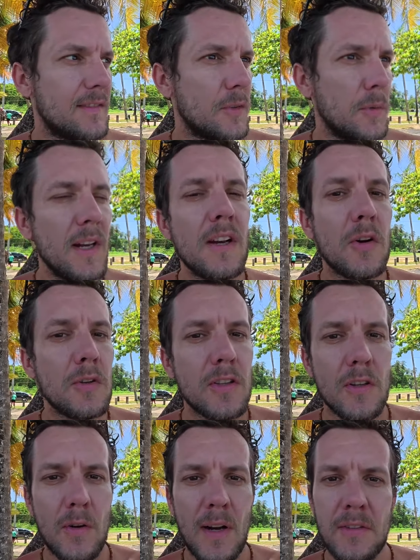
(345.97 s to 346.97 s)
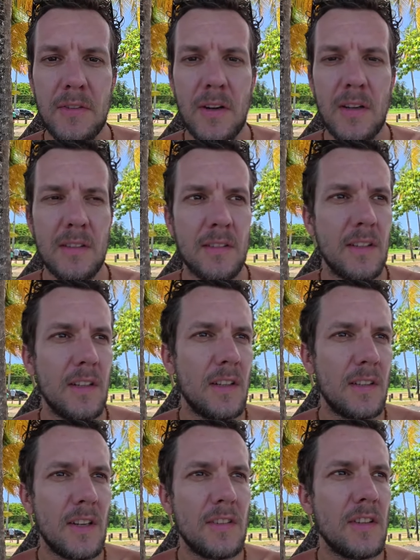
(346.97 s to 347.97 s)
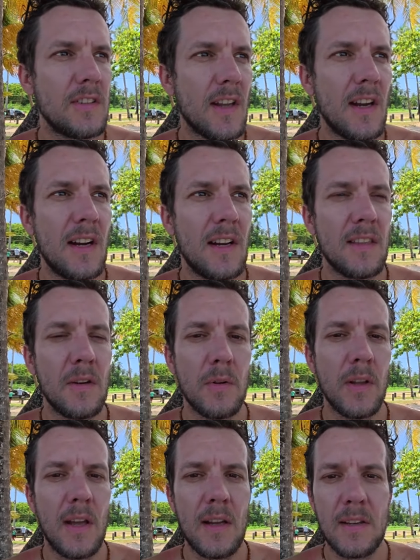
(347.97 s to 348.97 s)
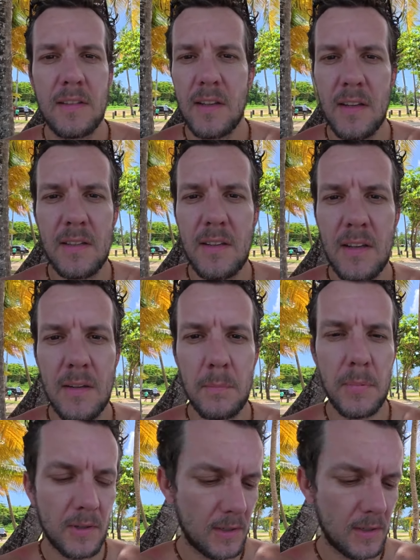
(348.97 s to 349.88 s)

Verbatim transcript: We did go to the restaurant. The dishes there I think were like 60 per